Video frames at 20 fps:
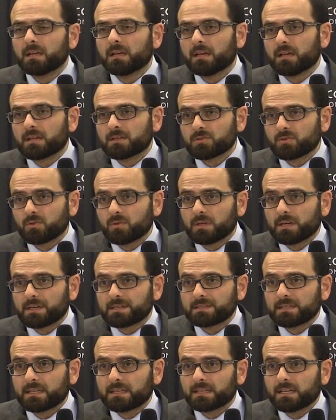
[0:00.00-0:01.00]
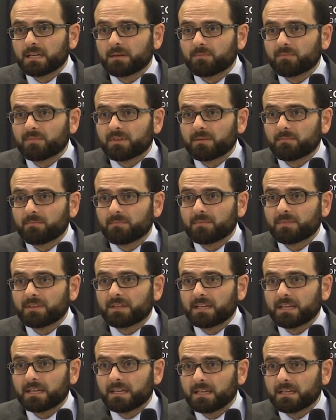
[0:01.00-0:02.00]
uh, scholars that come from
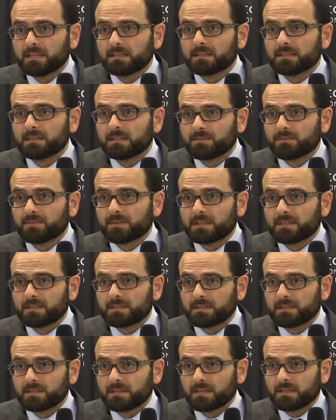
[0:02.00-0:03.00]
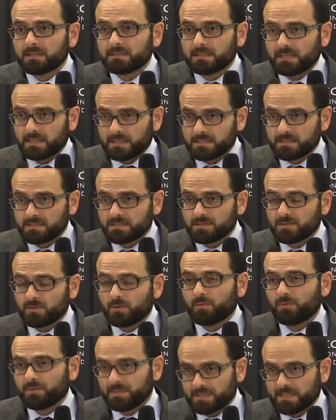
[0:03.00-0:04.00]
the eight different sects
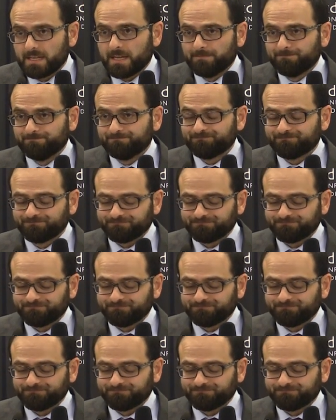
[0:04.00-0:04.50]
of Islam.